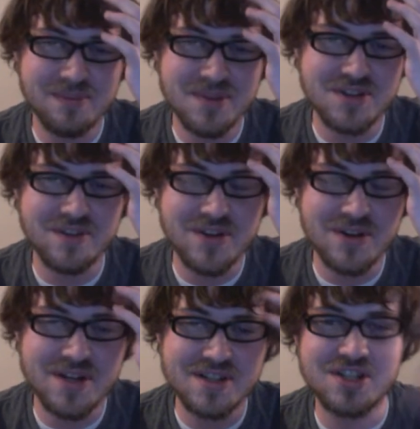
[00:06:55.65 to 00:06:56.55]
Mr.
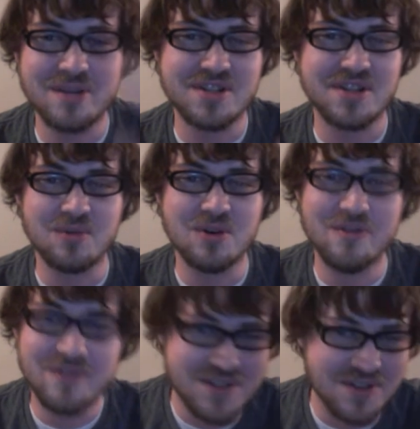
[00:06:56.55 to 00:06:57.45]
Furious jumps on the
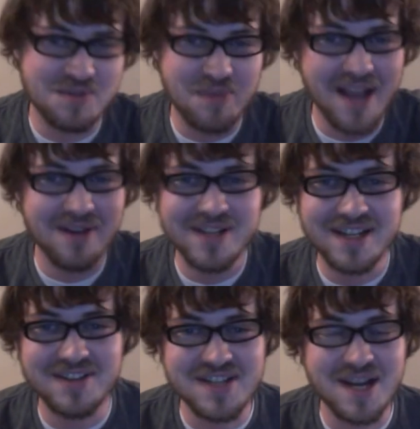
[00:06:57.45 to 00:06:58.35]
roof and starts
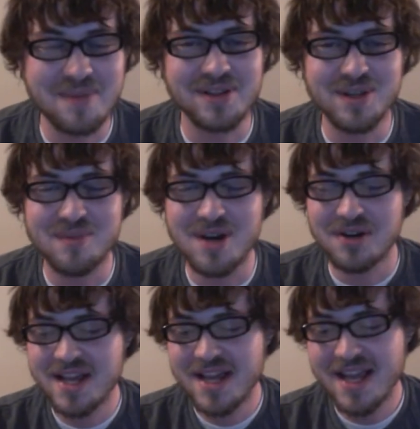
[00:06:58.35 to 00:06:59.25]
pounding on the top of the limo.